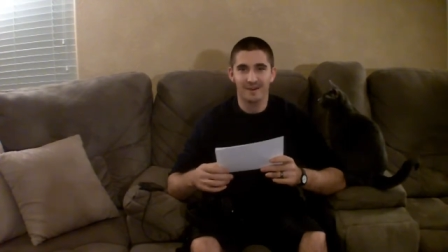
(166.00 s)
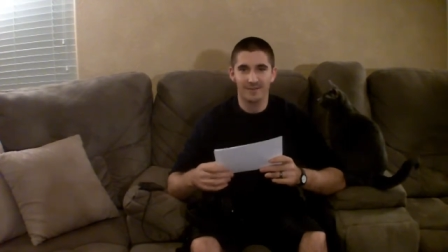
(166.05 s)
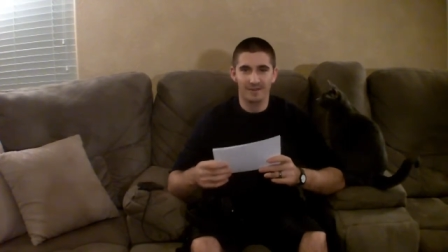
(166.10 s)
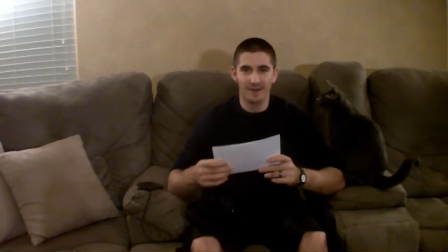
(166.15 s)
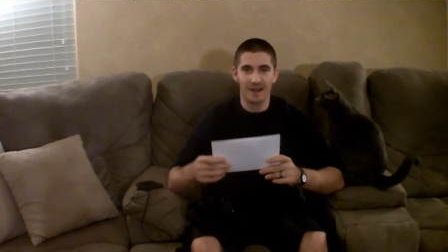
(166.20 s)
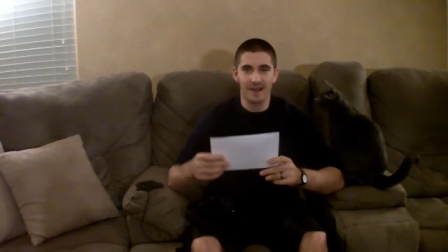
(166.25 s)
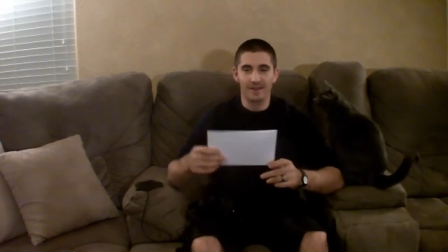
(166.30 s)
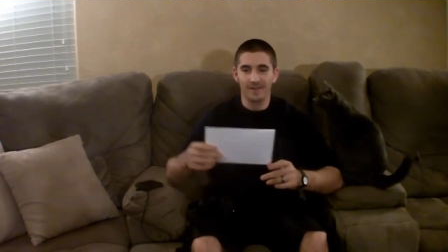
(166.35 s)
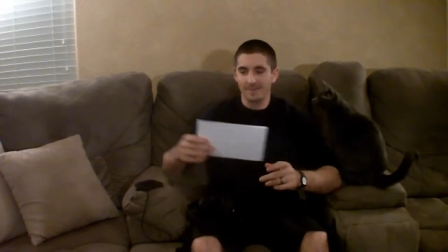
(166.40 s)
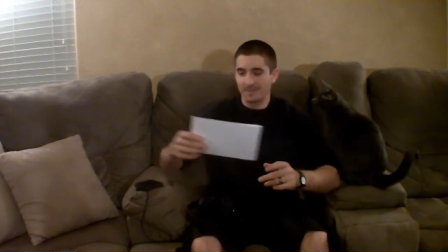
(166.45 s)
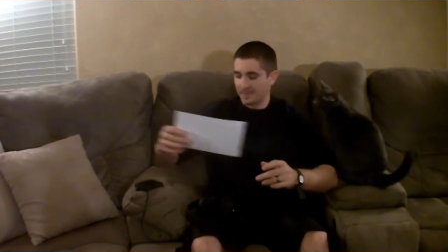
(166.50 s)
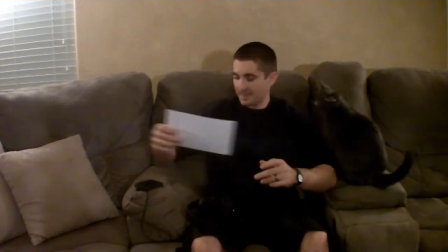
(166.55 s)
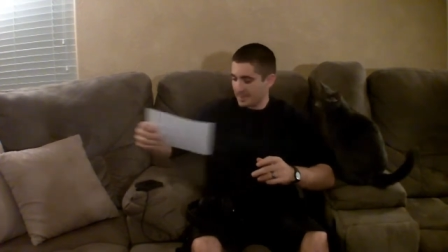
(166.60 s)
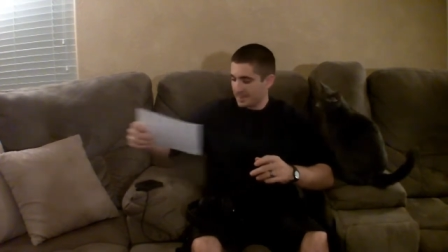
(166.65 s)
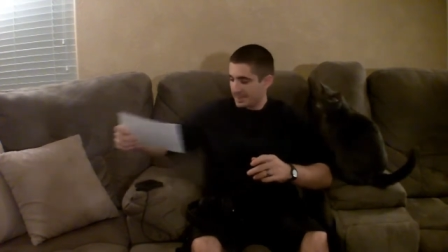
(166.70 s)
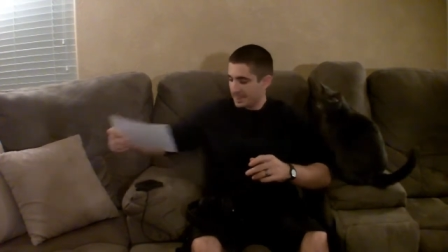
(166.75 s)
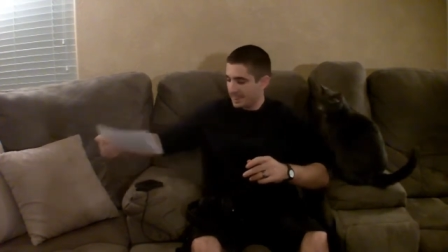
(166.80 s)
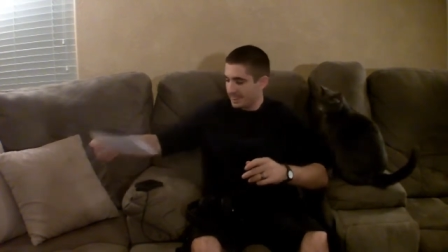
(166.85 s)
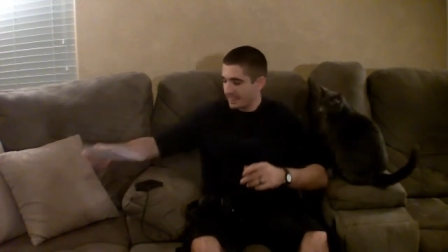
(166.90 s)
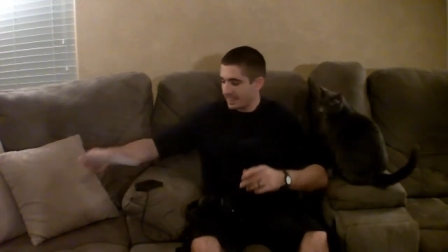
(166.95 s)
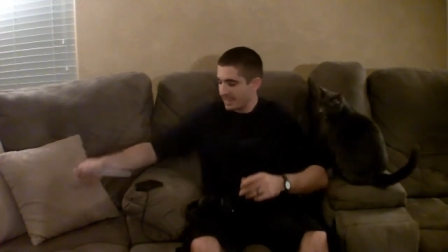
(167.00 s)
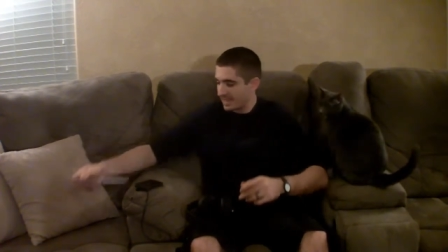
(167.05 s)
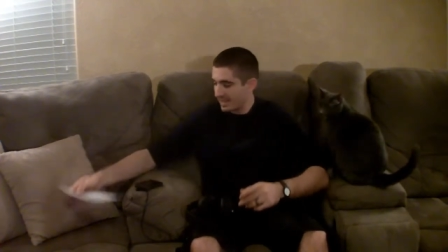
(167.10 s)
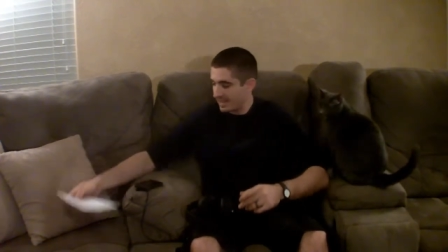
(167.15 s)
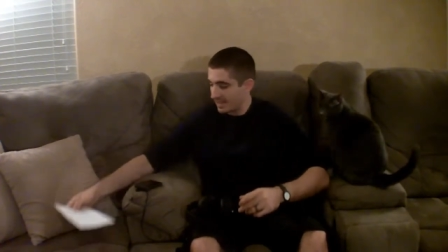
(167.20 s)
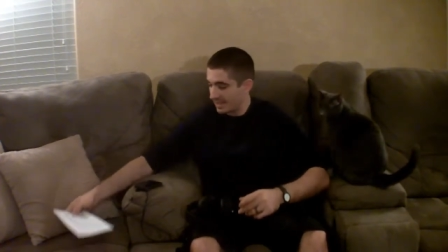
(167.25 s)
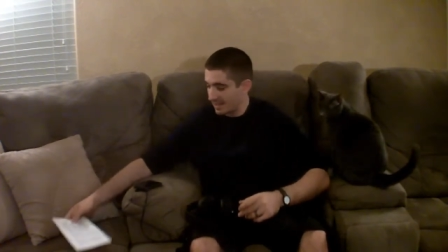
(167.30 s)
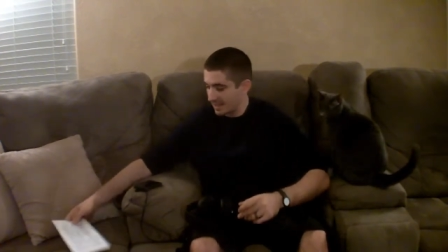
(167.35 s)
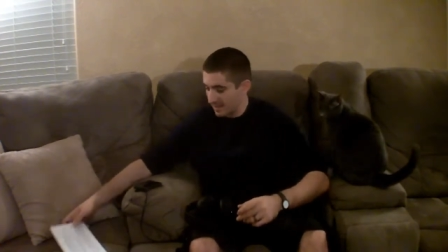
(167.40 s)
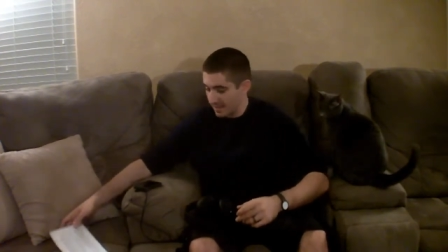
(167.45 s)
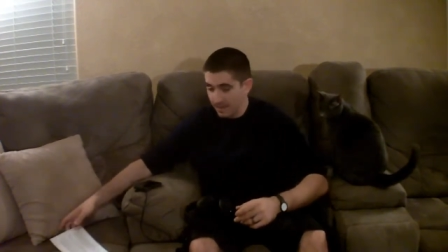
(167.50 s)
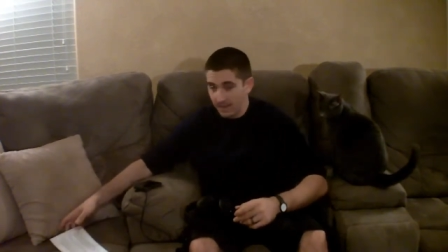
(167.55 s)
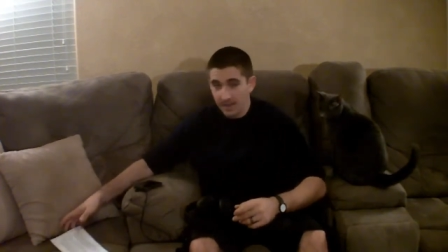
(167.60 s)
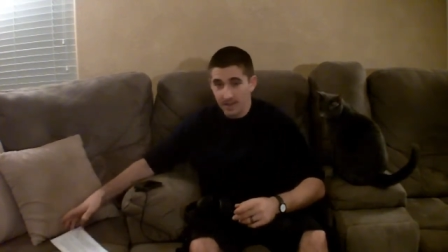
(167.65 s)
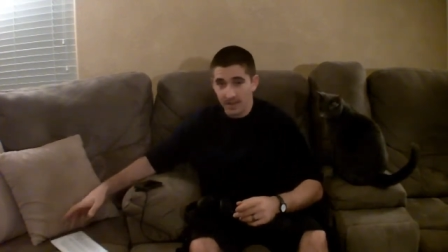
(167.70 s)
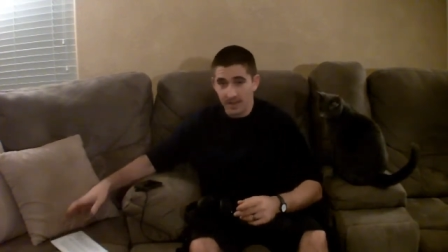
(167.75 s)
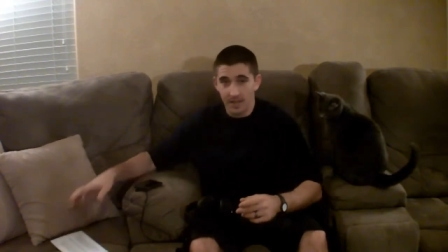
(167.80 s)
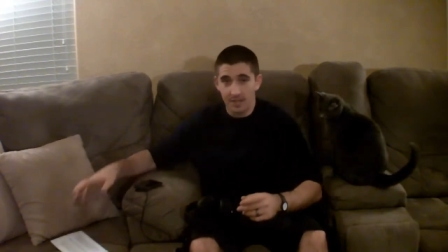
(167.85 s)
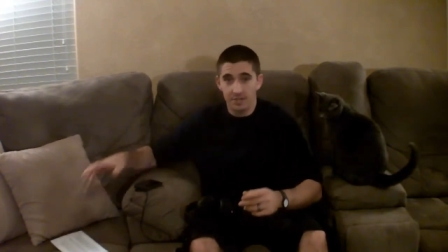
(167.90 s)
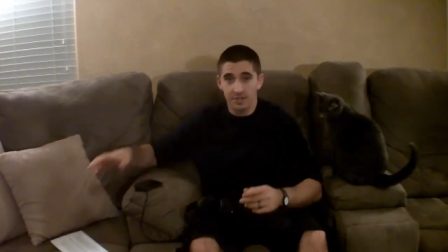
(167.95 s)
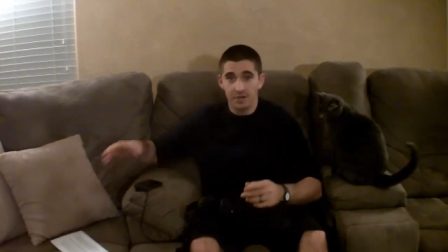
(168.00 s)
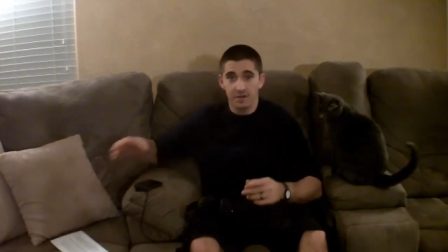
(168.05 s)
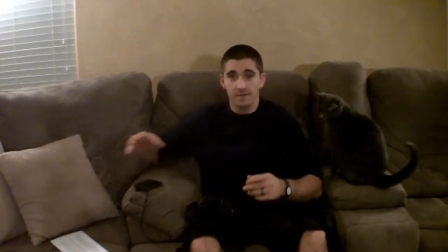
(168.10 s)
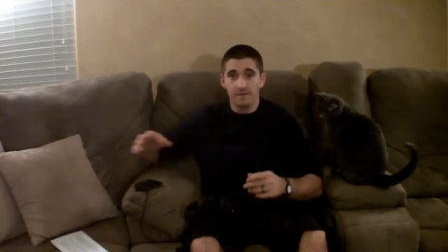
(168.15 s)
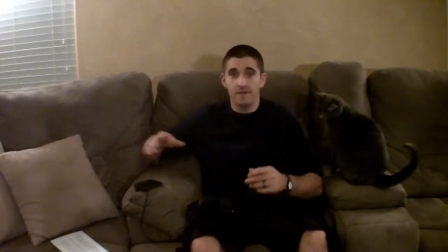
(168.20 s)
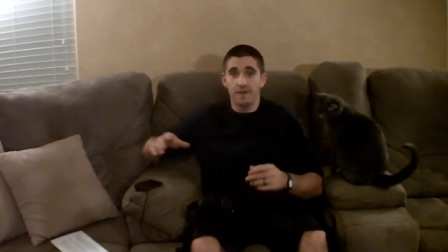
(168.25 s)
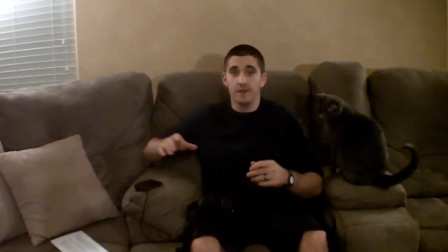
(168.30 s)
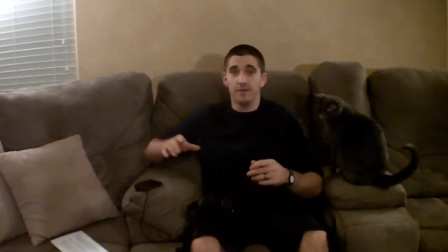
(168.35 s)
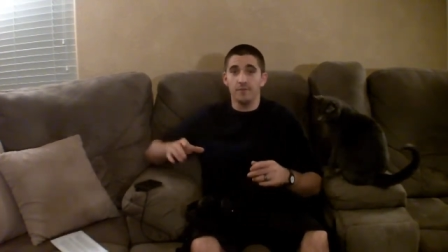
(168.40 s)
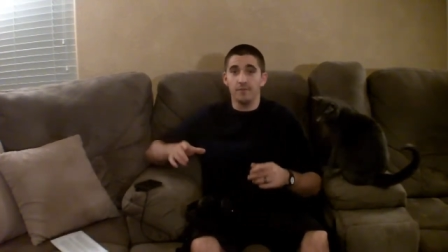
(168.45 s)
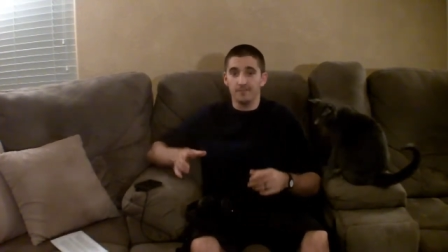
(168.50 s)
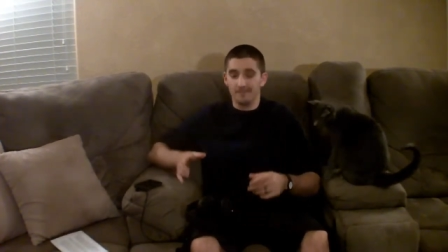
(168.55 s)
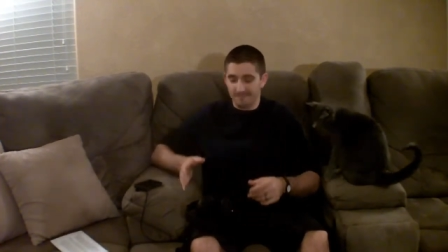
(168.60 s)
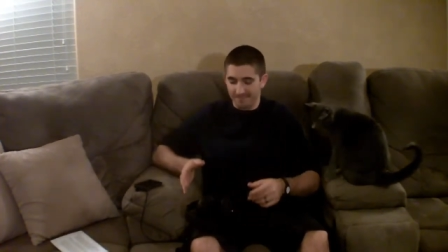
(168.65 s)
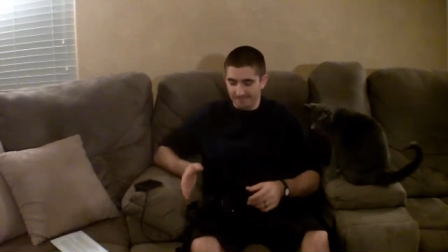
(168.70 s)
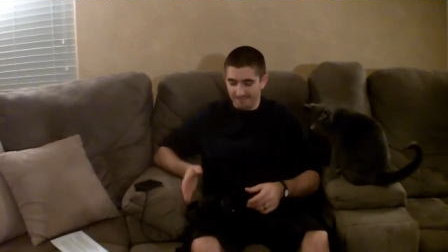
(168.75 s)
Alright. Catch you in a few.